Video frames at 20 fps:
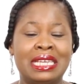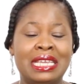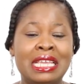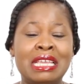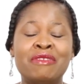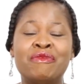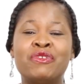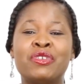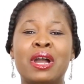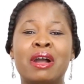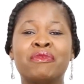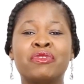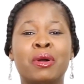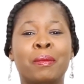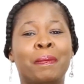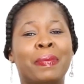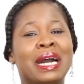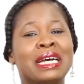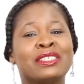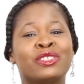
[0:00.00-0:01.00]
If you have
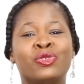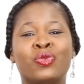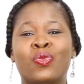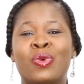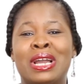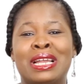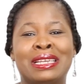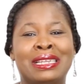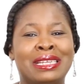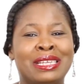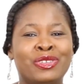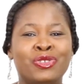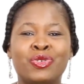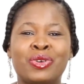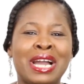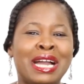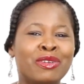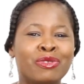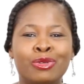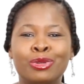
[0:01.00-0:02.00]
not passed 1, you
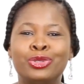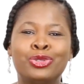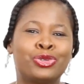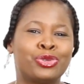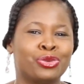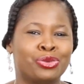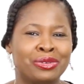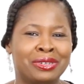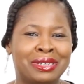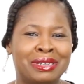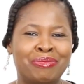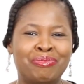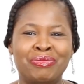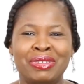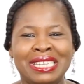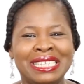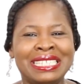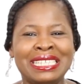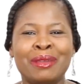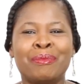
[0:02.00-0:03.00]
can't do 2.
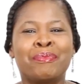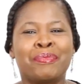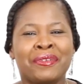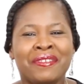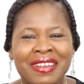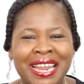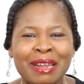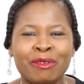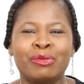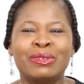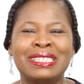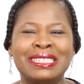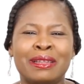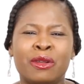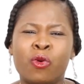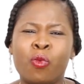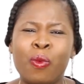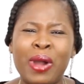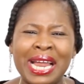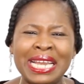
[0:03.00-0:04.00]

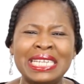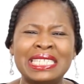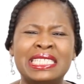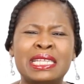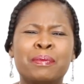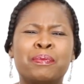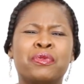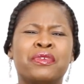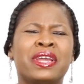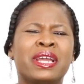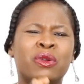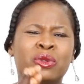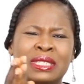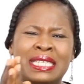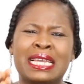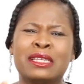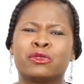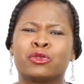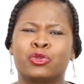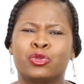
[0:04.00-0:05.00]
One is a
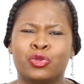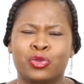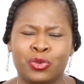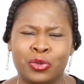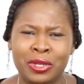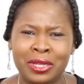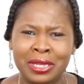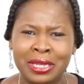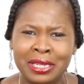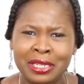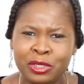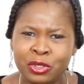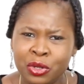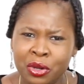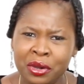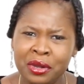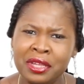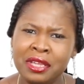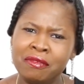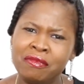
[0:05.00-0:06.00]
prerequisite to 2.
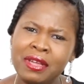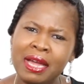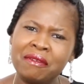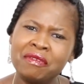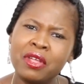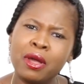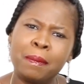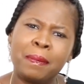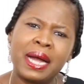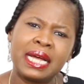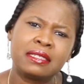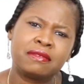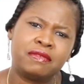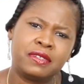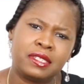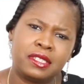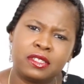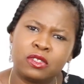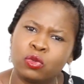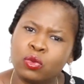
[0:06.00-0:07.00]
So if you have not passed
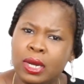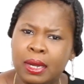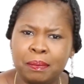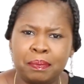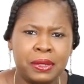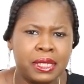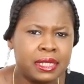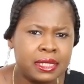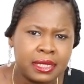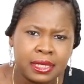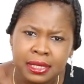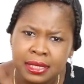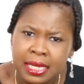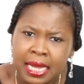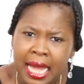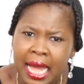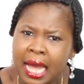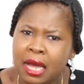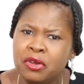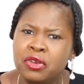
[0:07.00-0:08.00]
physics 1, please,
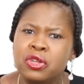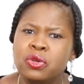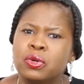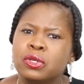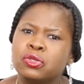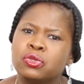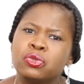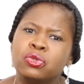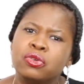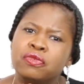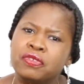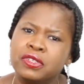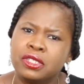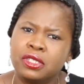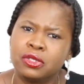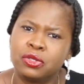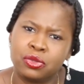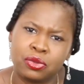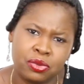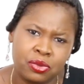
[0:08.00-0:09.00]
how do you want to do
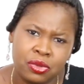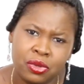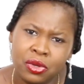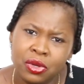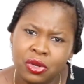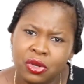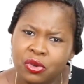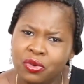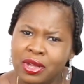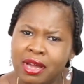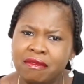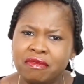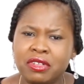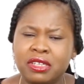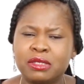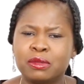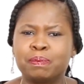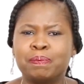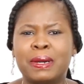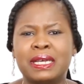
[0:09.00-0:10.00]
physics 2? You have
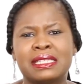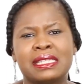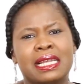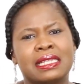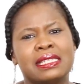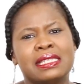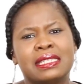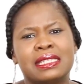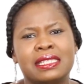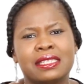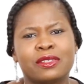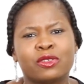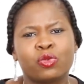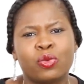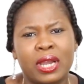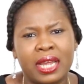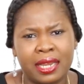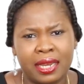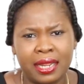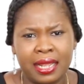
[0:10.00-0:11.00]
not passed statistics
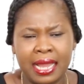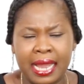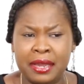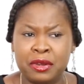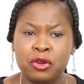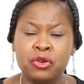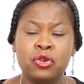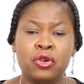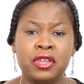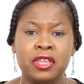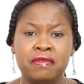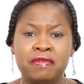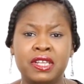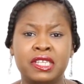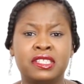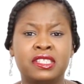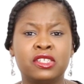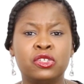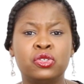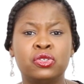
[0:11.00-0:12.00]
1. I don't know if they
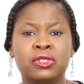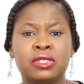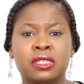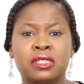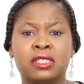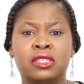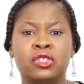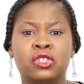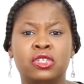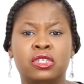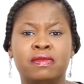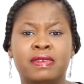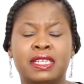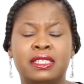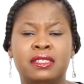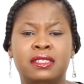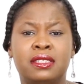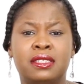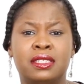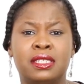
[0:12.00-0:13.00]
still use it in the
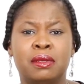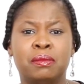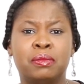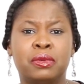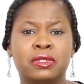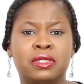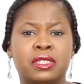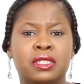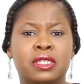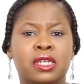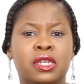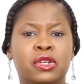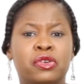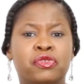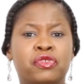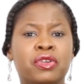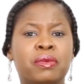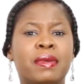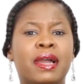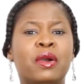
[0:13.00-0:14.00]
university system, but
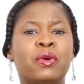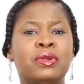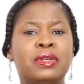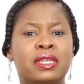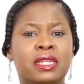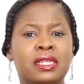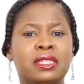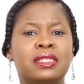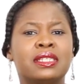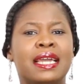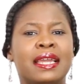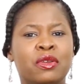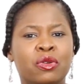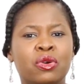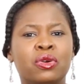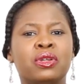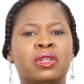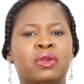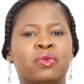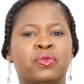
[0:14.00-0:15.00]
during my own days, I
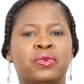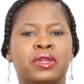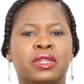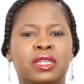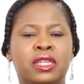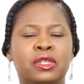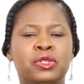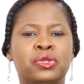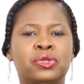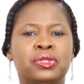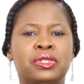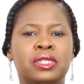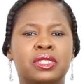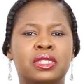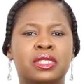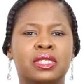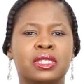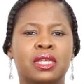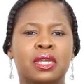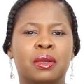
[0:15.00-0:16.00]
know they use
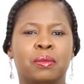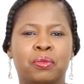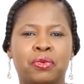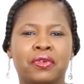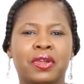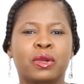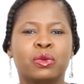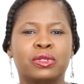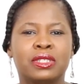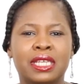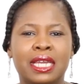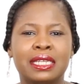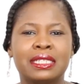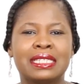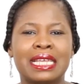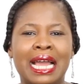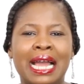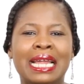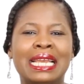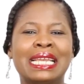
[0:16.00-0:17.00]
it, prerequisites.
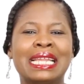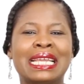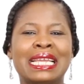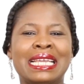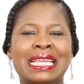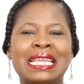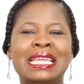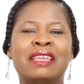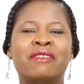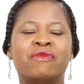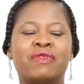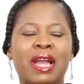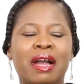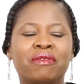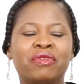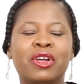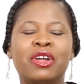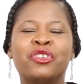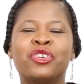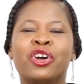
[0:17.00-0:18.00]
And if you
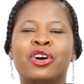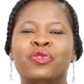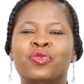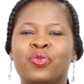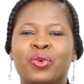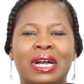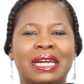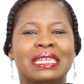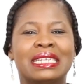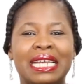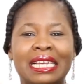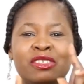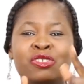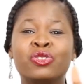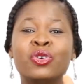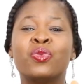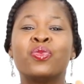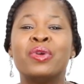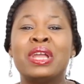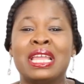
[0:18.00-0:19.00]
have not done 1, there is
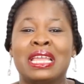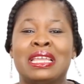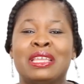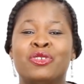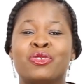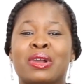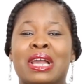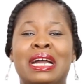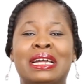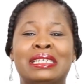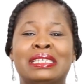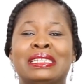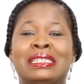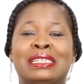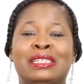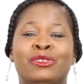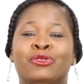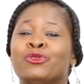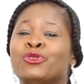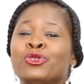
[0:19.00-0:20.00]
no way you can
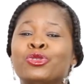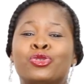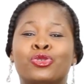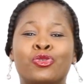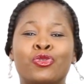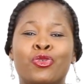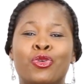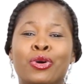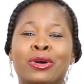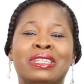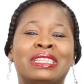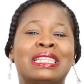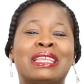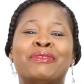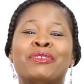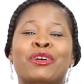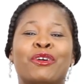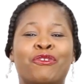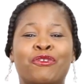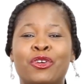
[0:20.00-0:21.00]
do 2 or
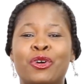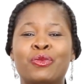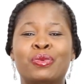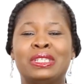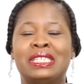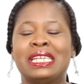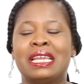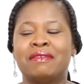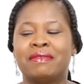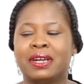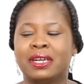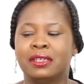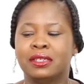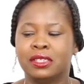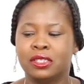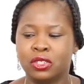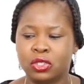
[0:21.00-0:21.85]
3 or 4, whichever.